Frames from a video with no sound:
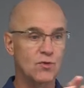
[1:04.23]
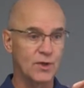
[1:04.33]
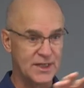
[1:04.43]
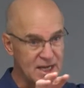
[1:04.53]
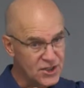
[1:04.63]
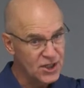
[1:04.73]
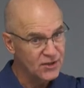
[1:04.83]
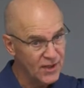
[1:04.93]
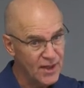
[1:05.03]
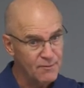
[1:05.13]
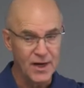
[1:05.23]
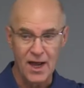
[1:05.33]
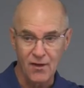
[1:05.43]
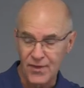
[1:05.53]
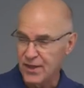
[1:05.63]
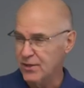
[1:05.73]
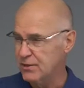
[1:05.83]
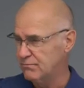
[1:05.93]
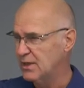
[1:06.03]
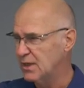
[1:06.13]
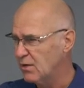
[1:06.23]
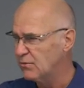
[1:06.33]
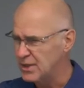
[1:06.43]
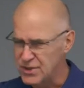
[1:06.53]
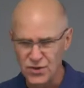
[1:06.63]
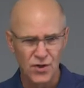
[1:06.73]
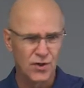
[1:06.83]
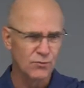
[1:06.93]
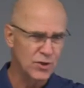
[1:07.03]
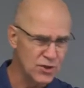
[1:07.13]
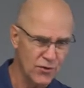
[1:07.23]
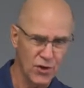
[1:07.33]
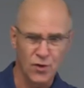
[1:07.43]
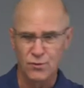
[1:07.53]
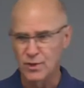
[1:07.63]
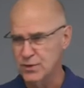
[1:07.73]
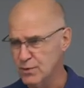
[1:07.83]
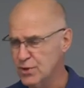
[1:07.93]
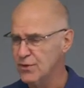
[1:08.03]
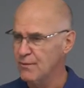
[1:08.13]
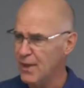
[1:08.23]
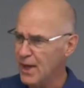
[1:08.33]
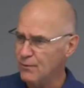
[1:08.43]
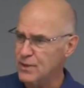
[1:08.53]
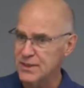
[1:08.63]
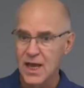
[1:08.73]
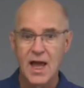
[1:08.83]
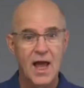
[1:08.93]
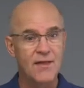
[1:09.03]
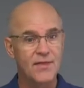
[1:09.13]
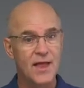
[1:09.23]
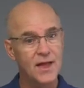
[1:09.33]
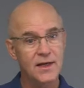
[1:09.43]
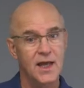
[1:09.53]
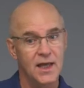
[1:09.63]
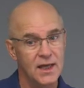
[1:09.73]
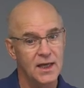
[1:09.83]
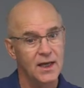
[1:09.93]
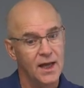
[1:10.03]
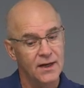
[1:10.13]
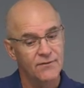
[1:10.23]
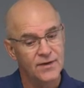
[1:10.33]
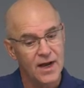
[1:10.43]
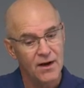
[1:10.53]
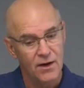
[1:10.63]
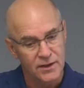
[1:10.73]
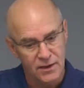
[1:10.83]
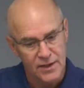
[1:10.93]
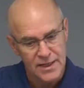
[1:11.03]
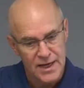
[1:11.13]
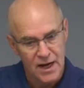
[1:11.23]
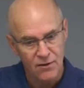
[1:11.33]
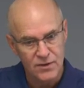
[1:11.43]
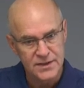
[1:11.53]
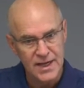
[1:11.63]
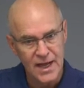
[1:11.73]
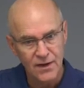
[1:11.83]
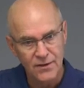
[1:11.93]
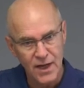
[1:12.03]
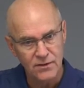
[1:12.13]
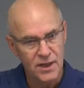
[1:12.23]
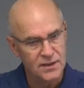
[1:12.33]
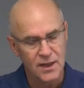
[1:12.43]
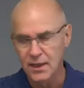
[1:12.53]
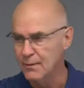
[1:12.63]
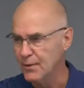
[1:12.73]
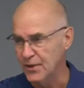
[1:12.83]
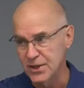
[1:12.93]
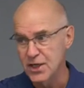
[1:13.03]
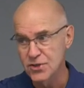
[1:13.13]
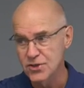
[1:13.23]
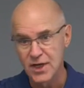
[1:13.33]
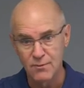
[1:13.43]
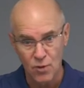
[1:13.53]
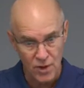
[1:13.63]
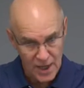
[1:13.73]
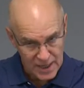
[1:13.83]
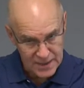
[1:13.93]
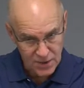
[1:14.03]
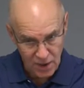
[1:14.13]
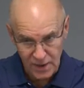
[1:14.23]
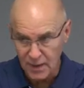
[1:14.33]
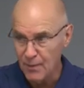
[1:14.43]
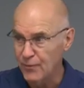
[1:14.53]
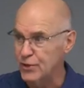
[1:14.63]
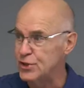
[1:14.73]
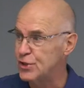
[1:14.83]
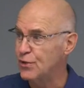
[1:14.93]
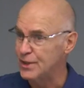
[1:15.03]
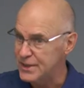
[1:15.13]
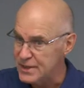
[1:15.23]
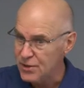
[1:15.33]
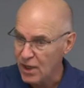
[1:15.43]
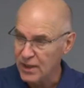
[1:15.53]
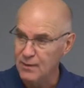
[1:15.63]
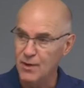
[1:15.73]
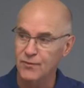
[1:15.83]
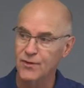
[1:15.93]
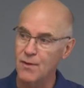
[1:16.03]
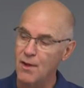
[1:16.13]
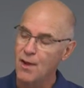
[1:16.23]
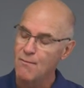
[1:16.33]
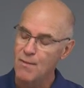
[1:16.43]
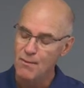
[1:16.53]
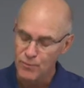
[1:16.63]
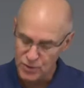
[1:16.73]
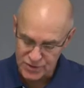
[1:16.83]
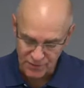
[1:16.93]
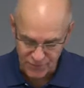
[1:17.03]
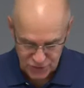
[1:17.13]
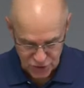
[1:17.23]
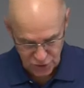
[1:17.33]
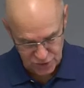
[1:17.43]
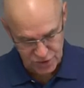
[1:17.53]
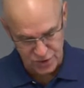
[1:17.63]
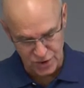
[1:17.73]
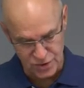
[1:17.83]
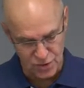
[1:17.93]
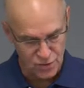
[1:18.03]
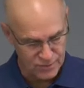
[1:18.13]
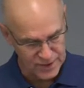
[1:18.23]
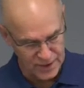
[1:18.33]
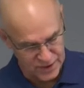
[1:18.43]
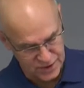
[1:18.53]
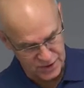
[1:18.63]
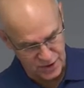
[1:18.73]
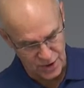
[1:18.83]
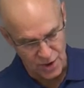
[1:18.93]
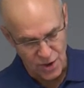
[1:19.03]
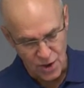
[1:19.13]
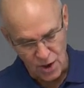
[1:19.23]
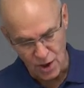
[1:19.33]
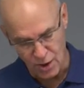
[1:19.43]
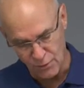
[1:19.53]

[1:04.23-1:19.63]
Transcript: who were teaching them and how they could, you know, discern which are the good ones, which are the bad ones. And then he kind of narrow, you know, he narrows down. Now I'm not talking about the teachers anymore. He's talking about the students. He's talking about the members of the church uh, to whom he is uh, uh,